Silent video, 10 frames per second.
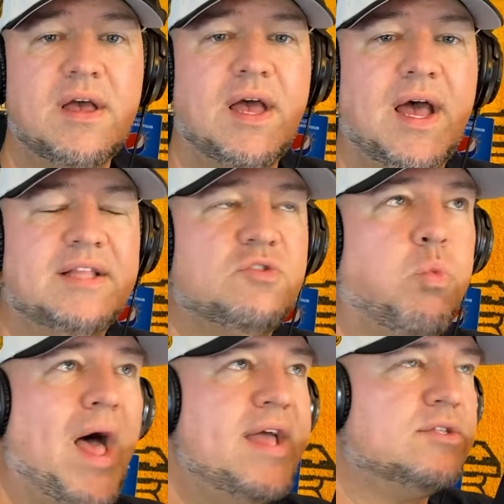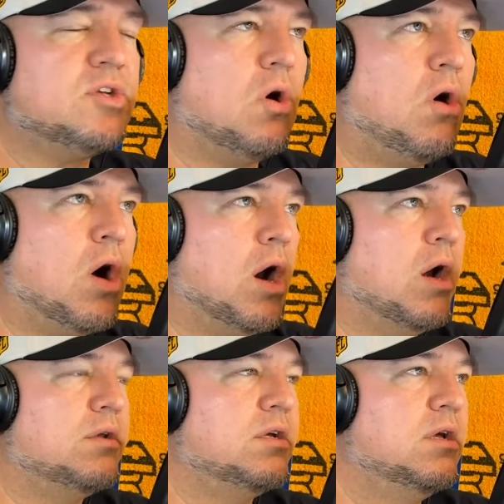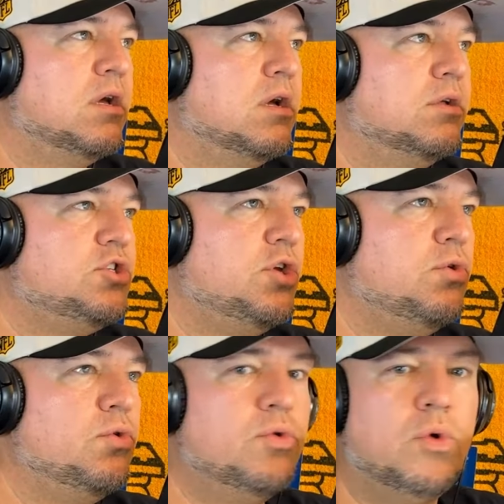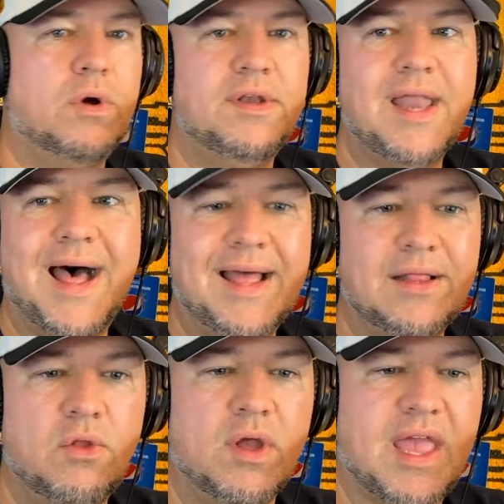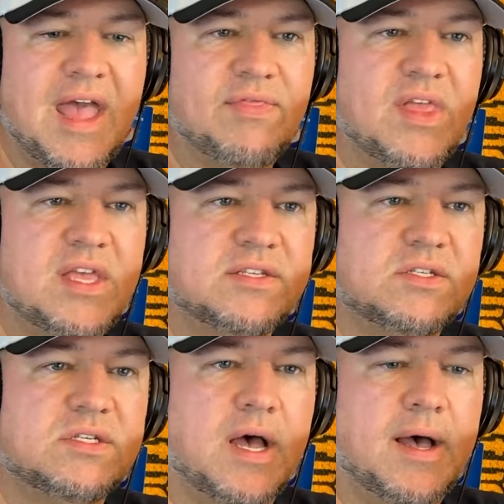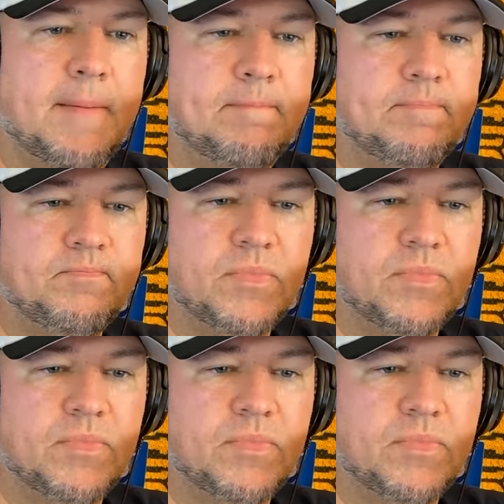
That's why it's hard to not look at this um,